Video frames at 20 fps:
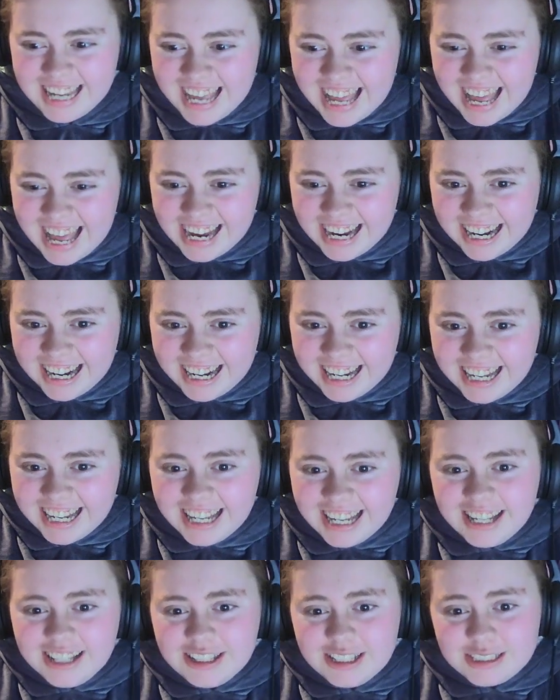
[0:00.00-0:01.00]
Yeah,
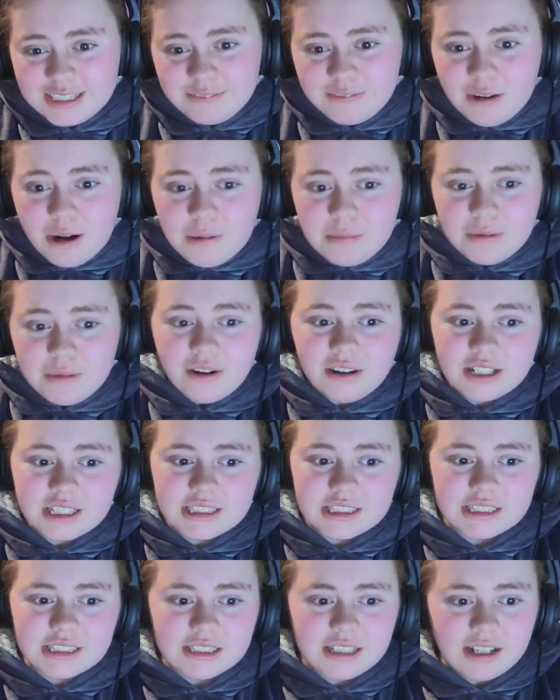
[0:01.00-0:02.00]
there's four
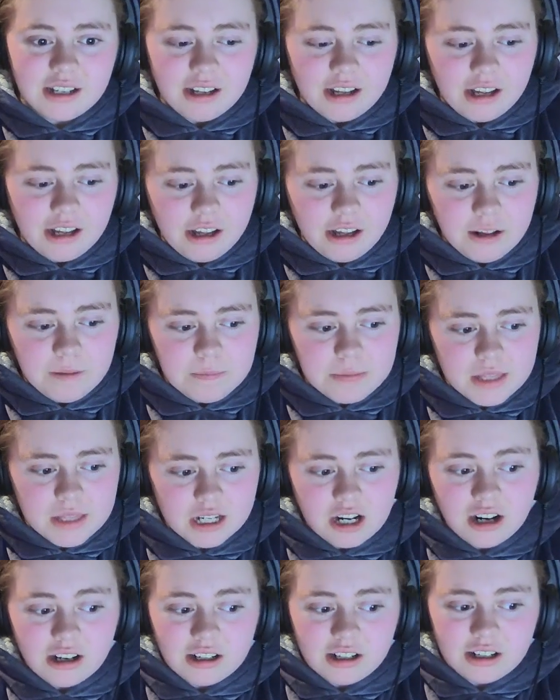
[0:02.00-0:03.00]
books um
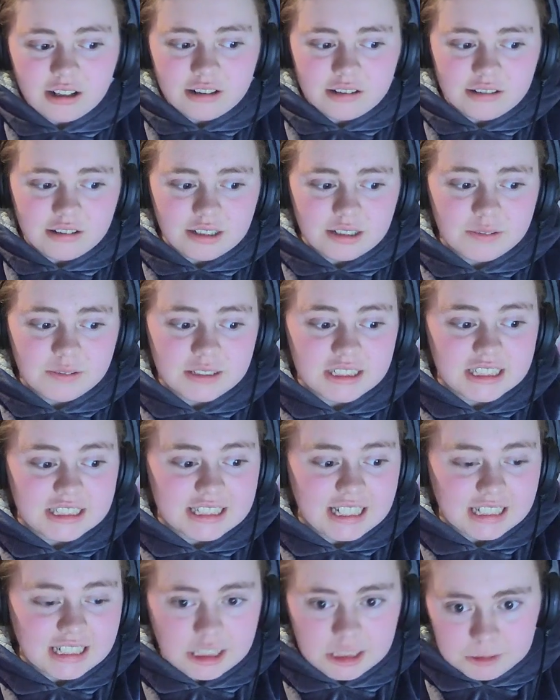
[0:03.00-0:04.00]
called which
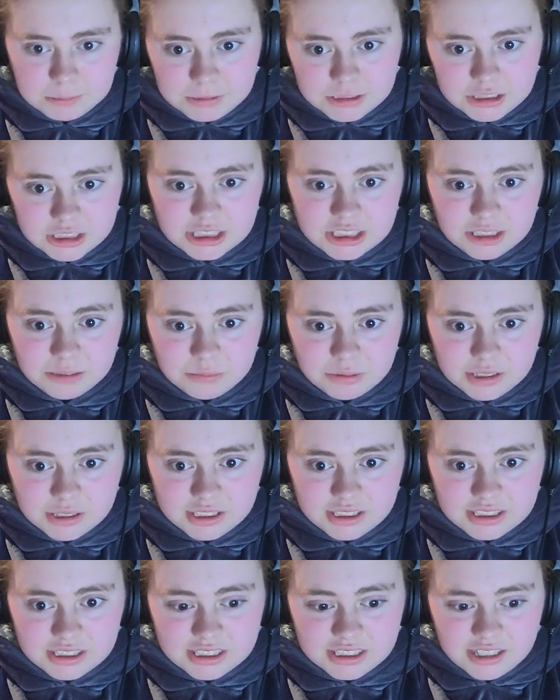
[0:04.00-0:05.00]
is like the Spinjitzu
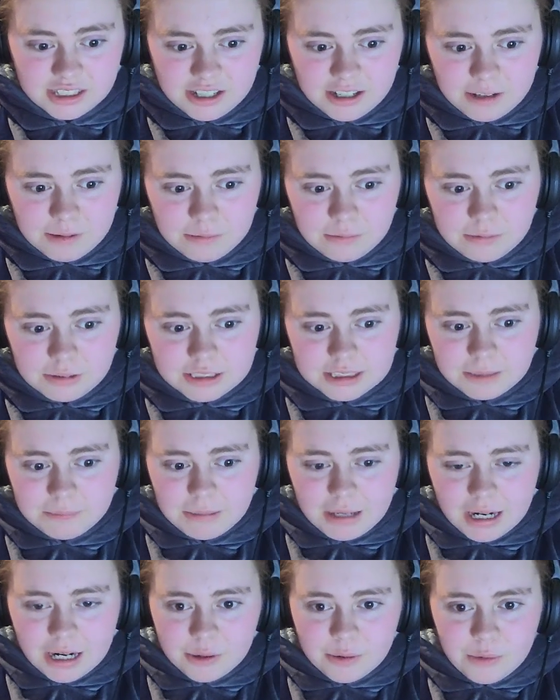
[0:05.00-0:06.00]
Brothers, which is
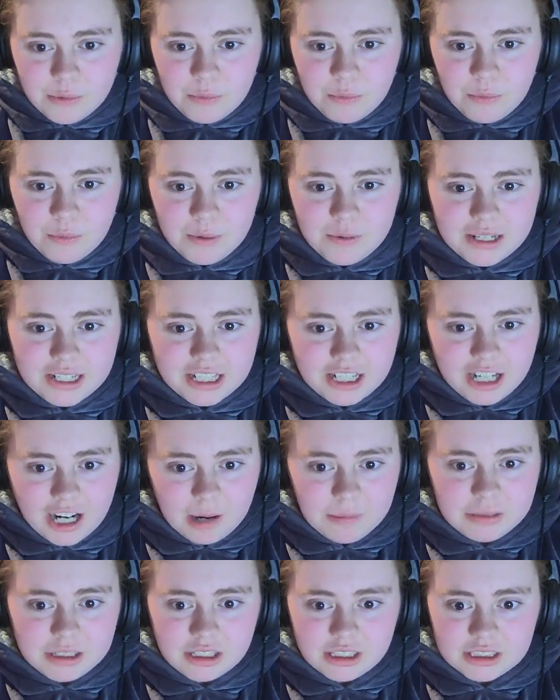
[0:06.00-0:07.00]
about Wu and
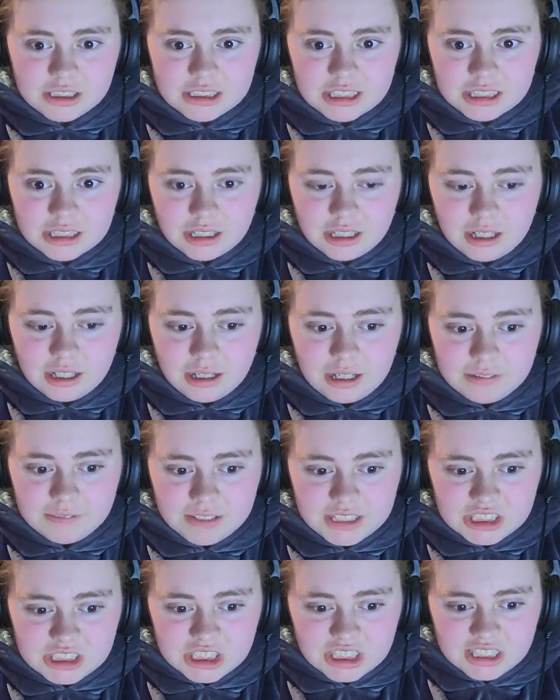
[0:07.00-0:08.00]
Garmadon's
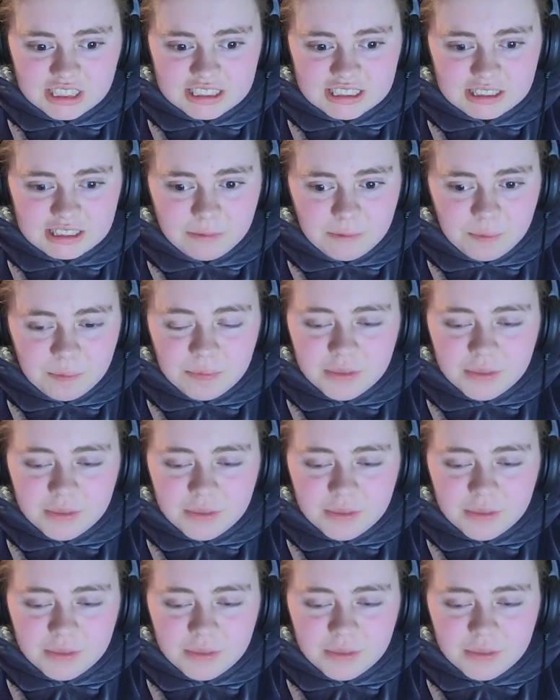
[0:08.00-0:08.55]
adventures.